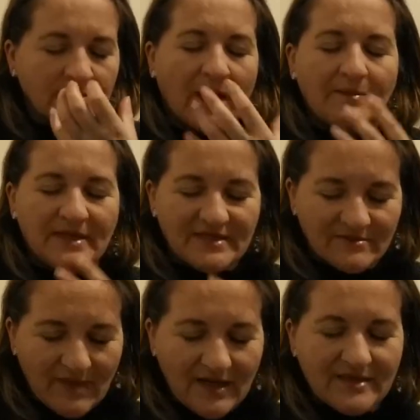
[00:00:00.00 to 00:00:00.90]
and be
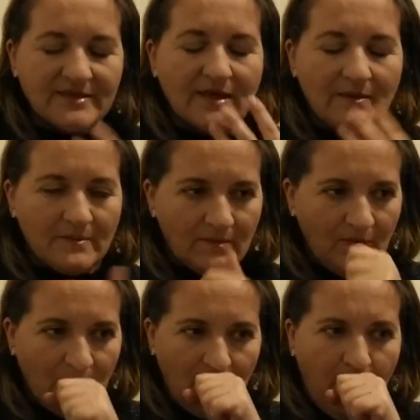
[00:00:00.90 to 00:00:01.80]
smelling them.
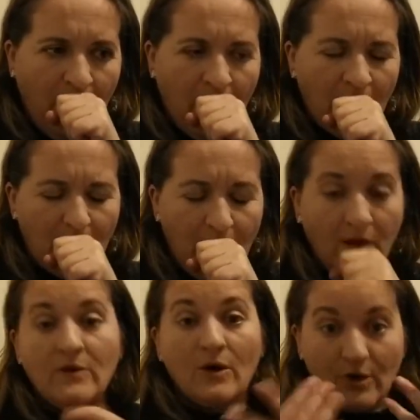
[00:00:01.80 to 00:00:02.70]

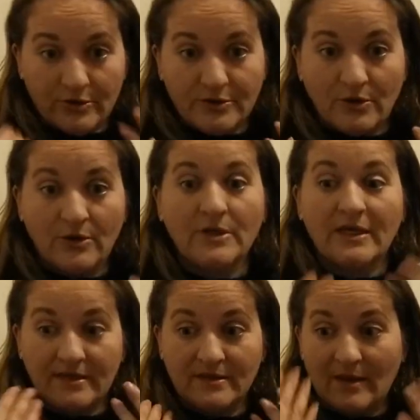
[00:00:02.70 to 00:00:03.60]
Also
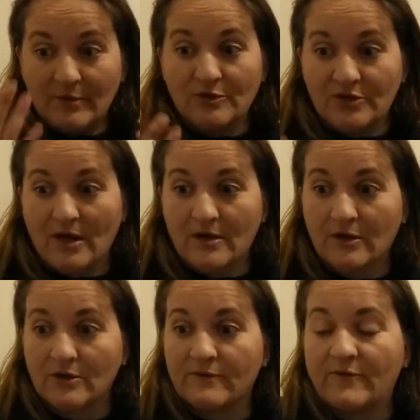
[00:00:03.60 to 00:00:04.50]
eating them because they are
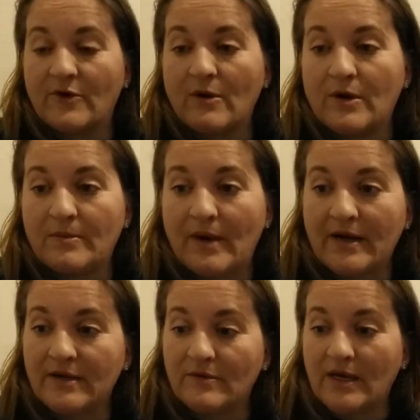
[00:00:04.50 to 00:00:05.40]
good for our
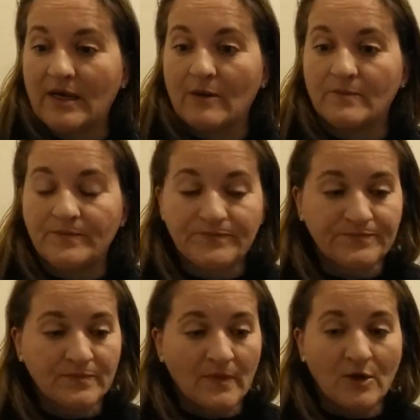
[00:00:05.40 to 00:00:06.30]
body right now.
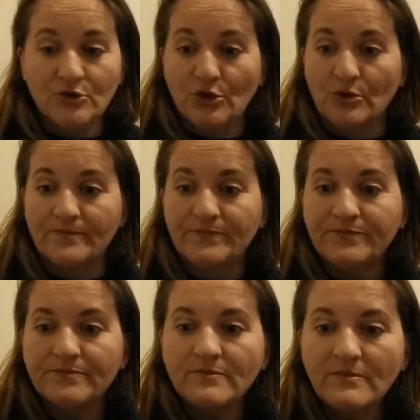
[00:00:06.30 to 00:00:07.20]
So
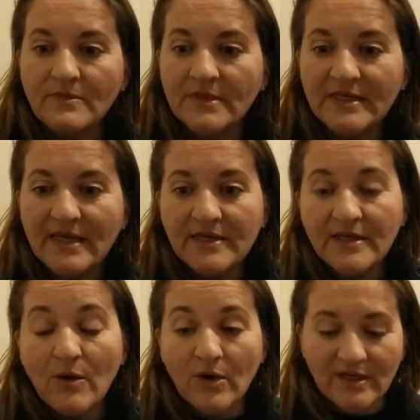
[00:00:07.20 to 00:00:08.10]
these are
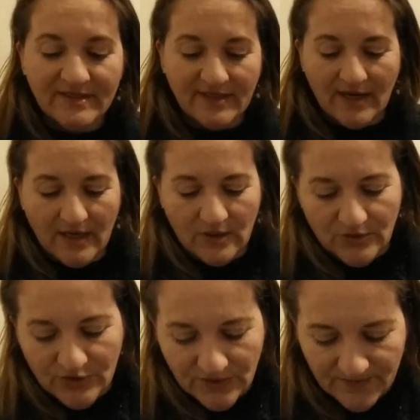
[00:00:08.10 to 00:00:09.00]
the oils that I
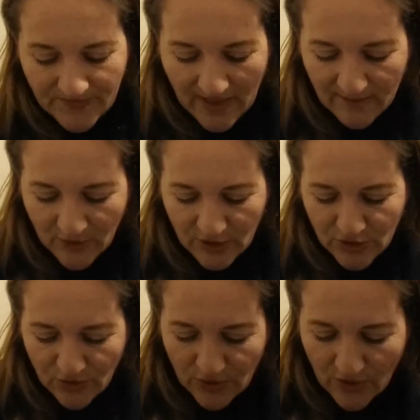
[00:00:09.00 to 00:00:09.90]
use, and I'm gonna
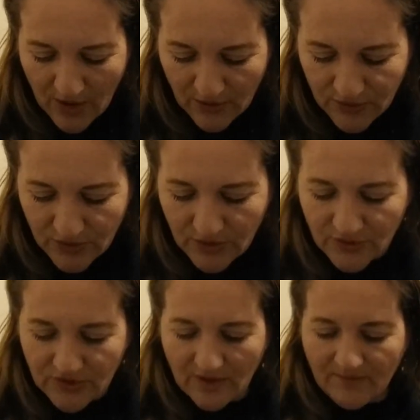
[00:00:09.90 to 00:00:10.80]
show you how to
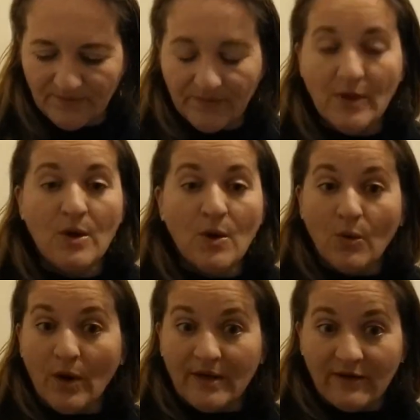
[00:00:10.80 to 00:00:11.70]
use them.
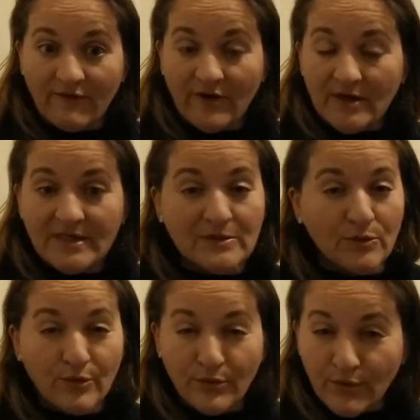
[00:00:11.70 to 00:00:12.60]
When the fear is
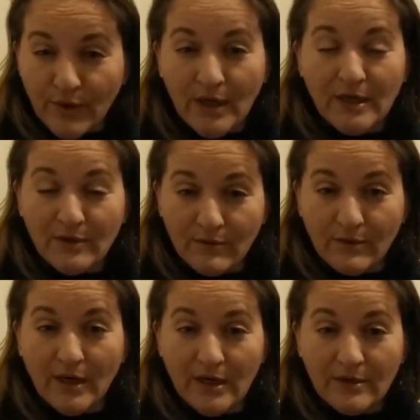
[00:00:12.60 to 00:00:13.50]

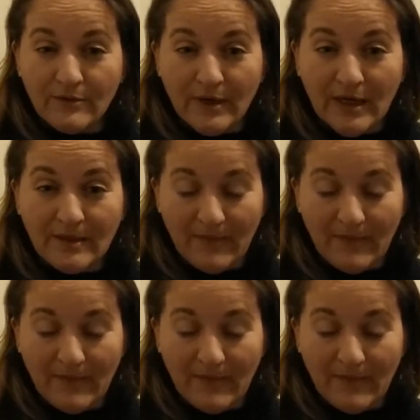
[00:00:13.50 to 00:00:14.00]
really